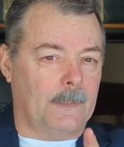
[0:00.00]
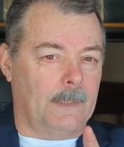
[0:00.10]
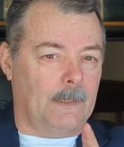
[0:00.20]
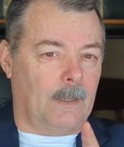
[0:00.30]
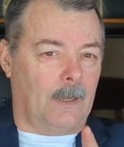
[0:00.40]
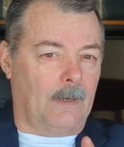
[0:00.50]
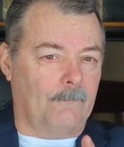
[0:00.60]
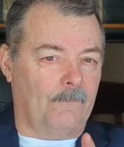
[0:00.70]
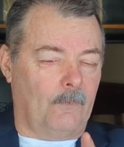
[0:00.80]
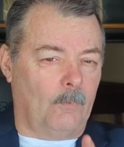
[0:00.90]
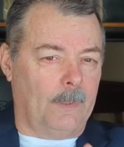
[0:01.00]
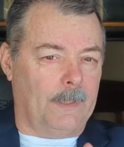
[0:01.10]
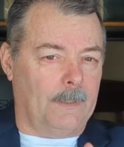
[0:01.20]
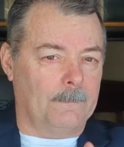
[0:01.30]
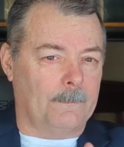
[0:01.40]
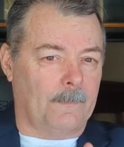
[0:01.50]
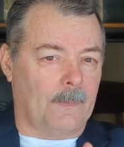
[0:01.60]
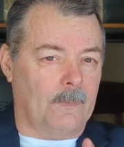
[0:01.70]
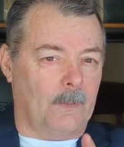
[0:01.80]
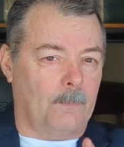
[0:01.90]
in a harmful way
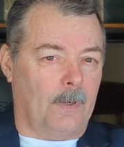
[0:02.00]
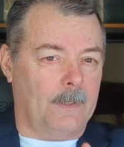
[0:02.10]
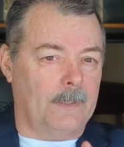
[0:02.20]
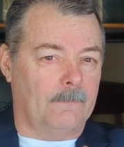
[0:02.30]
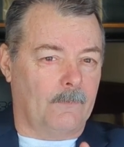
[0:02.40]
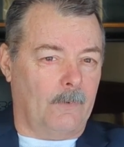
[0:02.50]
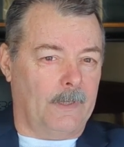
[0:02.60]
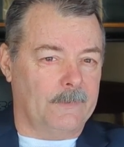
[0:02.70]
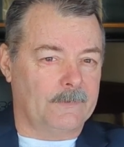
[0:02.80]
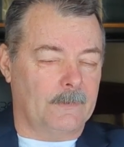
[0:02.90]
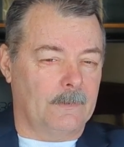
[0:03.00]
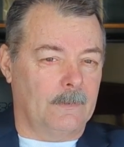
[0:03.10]
the body of Christ.